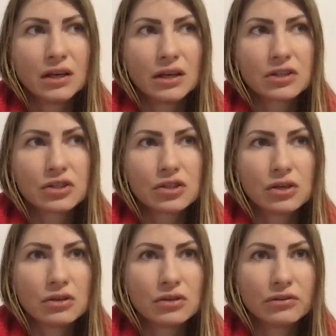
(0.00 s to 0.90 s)

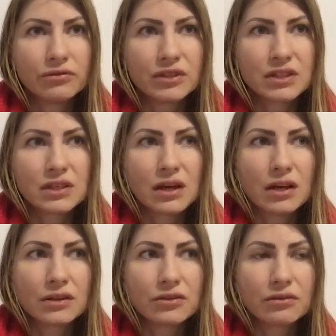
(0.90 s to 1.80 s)
external
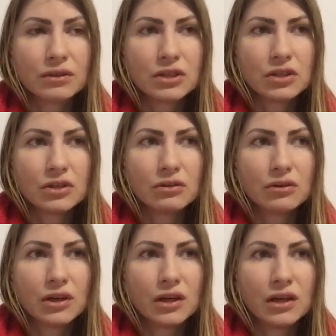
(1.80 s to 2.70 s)
facade through which you
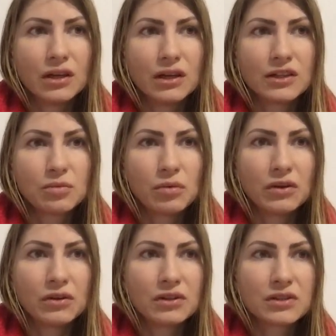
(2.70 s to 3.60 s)

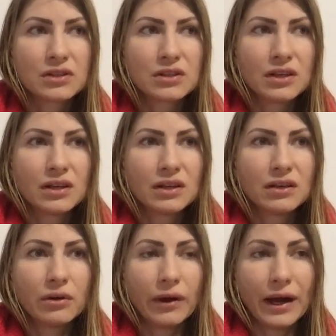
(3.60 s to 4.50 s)
experience
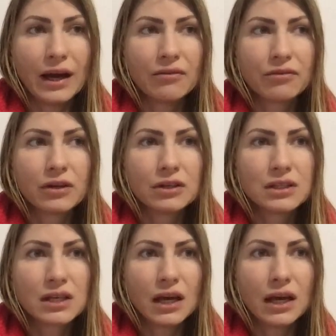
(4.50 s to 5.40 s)
or have a good
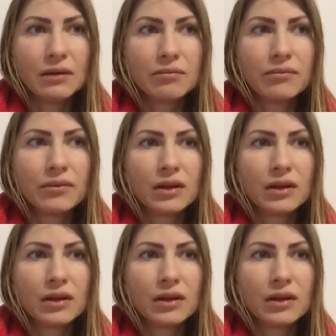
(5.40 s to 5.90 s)
time,